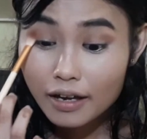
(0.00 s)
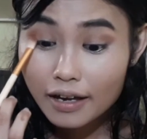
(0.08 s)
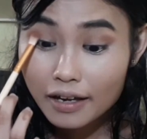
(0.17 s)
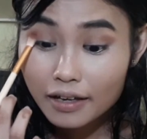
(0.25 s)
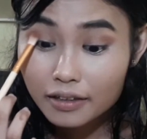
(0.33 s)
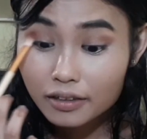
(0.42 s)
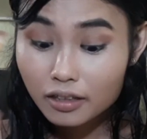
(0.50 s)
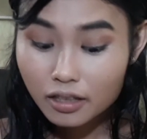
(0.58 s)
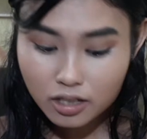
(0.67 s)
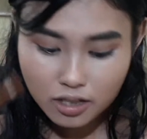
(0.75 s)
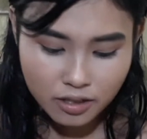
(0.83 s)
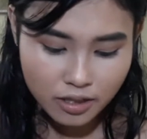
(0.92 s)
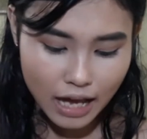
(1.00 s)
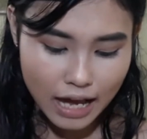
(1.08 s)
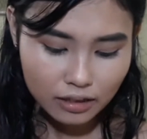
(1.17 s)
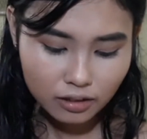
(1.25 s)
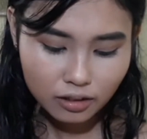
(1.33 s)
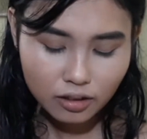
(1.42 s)
and
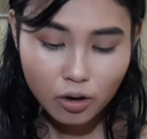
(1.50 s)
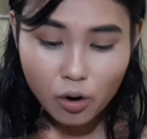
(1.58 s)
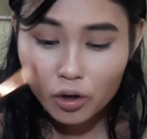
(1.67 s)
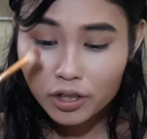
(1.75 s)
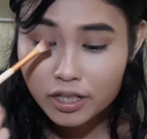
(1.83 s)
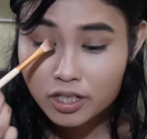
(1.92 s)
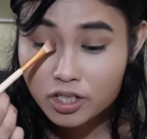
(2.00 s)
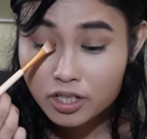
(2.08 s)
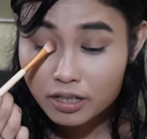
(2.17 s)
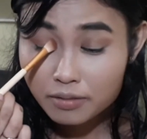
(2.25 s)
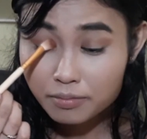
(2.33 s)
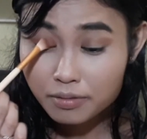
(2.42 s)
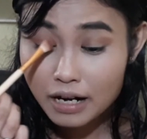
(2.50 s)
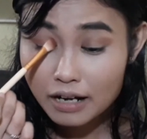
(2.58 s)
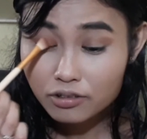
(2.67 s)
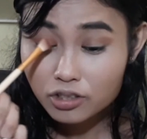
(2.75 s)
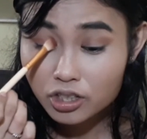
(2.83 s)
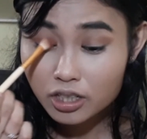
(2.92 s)
that orangey
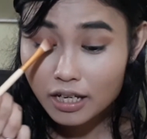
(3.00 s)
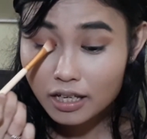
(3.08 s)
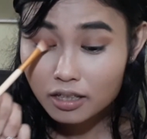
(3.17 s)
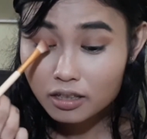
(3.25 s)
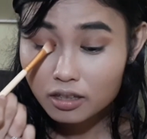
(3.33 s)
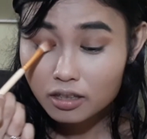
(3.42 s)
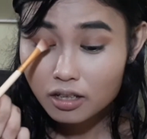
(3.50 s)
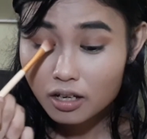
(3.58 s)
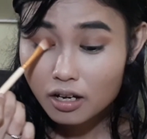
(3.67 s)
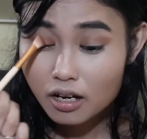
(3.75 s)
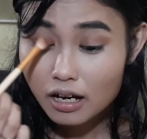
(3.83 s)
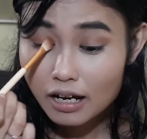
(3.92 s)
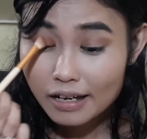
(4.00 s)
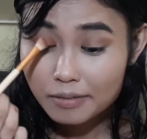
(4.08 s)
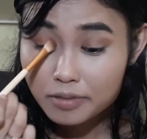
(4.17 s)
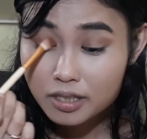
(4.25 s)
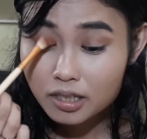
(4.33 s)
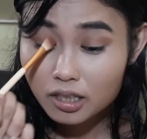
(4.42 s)
brown shade,
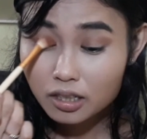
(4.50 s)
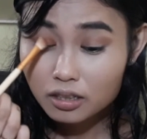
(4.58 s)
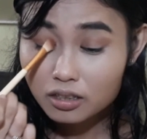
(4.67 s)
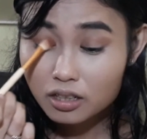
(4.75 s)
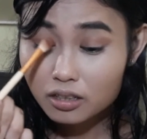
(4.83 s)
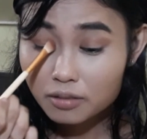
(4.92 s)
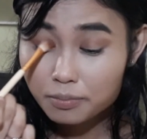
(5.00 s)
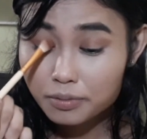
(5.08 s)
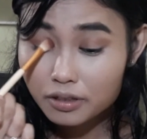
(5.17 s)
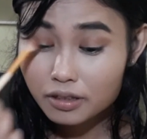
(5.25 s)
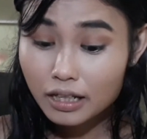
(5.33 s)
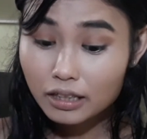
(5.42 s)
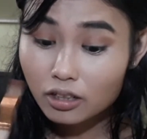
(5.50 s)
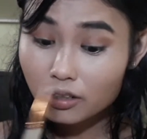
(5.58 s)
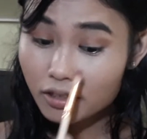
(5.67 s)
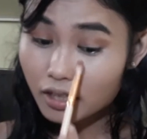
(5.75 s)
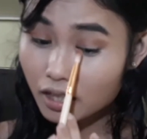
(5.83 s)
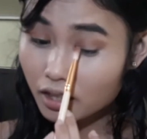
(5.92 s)
I'm still gonna put that
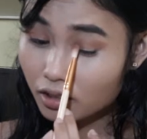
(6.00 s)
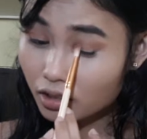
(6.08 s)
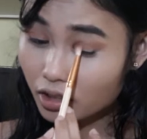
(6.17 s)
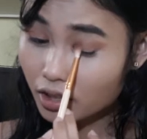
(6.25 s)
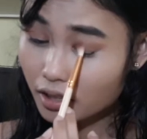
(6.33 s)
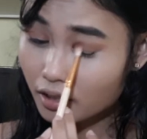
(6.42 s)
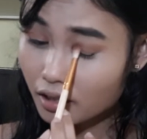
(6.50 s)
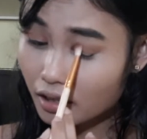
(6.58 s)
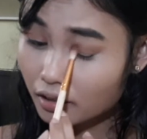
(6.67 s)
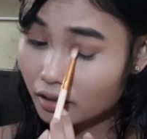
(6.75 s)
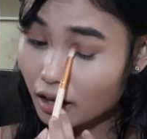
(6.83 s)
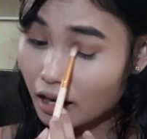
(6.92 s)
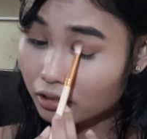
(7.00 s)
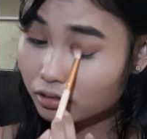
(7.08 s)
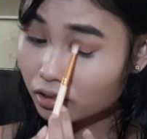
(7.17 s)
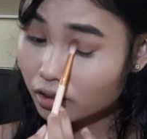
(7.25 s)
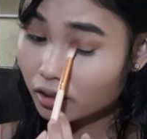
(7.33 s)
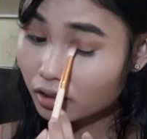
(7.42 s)
on the inner and
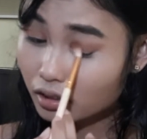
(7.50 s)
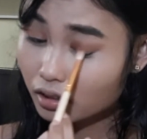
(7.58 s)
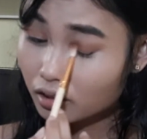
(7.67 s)
outer